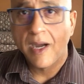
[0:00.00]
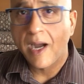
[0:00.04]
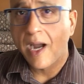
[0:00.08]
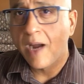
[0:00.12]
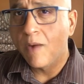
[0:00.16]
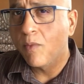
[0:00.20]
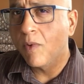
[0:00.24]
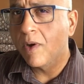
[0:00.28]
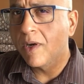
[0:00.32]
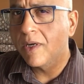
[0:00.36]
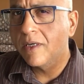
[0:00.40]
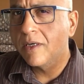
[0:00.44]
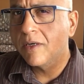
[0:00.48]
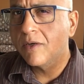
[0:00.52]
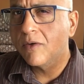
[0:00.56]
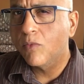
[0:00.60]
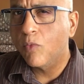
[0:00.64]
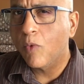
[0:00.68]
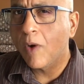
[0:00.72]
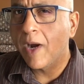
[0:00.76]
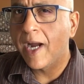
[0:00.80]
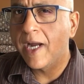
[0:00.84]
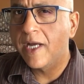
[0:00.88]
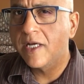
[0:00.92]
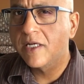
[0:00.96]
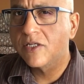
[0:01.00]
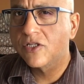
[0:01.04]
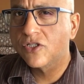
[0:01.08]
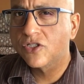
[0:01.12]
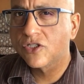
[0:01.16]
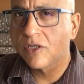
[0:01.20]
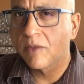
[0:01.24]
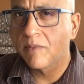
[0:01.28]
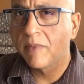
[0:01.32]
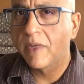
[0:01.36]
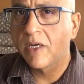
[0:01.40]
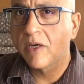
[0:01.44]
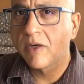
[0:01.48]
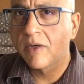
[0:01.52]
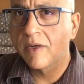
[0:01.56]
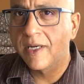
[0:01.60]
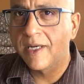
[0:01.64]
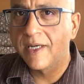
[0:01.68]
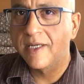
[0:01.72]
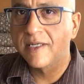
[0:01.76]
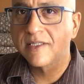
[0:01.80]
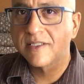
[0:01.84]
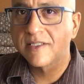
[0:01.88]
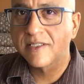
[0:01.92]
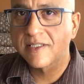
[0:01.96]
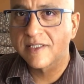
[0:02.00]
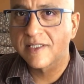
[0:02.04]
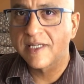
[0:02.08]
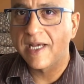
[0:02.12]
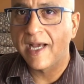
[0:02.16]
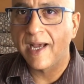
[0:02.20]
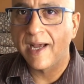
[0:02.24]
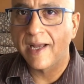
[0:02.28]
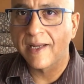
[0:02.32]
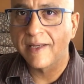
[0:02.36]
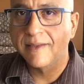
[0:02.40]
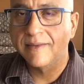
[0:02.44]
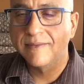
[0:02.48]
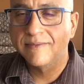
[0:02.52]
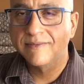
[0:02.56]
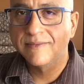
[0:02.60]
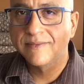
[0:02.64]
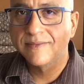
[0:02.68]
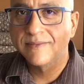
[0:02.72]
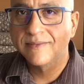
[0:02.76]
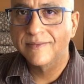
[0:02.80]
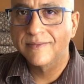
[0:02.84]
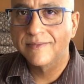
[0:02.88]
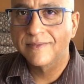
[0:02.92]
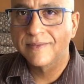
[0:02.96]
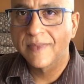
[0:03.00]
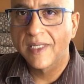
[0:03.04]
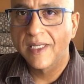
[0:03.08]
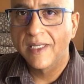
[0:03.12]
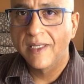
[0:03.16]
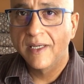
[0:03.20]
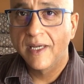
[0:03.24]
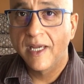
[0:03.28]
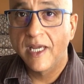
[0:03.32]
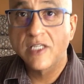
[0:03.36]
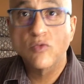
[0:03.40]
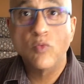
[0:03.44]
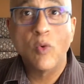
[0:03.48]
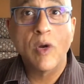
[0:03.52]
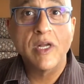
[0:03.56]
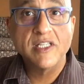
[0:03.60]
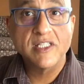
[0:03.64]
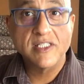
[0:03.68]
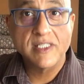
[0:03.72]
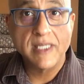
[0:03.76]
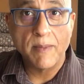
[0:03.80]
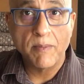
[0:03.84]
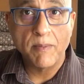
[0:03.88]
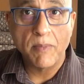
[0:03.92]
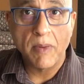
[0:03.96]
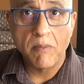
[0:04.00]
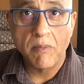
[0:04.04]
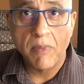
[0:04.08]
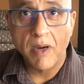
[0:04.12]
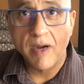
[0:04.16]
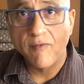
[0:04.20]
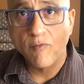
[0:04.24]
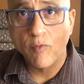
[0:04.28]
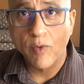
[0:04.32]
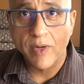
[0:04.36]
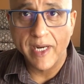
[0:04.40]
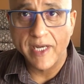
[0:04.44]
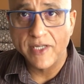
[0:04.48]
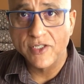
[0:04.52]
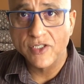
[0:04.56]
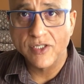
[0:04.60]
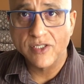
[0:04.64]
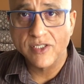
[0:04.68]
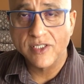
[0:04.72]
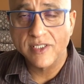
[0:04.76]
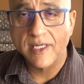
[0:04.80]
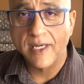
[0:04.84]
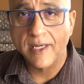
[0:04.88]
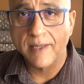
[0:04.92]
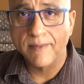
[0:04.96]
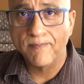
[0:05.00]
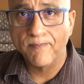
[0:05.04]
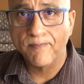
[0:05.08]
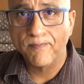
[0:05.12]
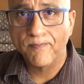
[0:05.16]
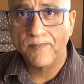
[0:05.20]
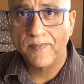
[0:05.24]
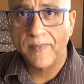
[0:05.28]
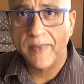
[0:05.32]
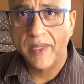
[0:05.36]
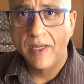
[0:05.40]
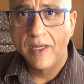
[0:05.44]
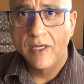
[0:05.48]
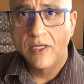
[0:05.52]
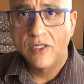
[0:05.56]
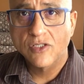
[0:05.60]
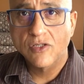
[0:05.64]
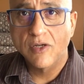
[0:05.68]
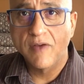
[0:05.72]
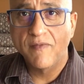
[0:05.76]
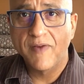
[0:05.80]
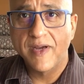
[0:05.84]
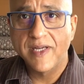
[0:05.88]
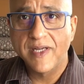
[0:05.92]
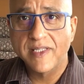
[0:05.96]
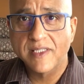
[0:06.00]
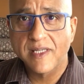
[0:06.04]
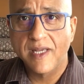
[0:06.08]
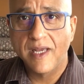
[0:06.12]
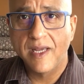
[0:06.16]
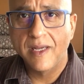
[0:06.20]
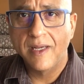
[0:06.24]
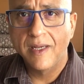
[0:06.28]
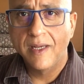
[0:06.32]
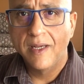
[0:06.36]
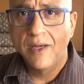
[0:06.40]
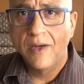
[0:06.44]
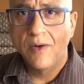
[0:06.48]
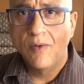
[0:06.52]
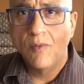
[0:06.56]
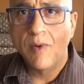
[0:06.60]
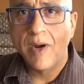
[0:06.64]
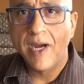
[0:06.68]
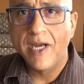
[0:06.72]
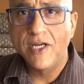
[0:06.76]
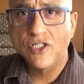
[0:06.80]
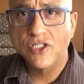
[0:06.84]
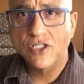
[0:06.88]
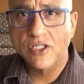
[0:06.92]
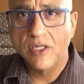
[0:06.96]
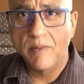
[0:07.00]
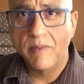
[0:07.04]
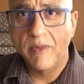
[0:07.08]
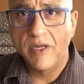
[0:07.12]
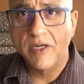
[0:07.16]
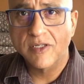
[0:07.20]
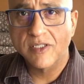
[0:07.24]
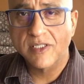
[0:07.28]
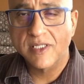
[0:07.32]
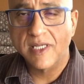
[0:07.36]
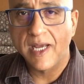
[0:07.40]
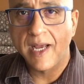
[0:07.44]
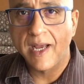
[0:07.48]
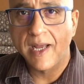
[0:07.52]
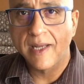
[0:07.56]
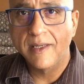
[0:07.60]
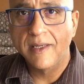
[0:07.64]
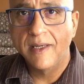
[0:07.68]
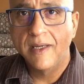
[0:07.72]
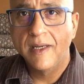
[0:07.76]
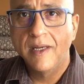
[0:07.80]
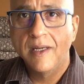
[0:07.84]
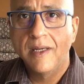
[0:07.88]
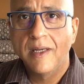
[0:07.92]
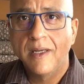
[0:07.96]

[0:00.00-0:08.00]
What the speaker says: I wonder why Shamir is sad, is one step above what I just said. So if I say, why is Shamir sad?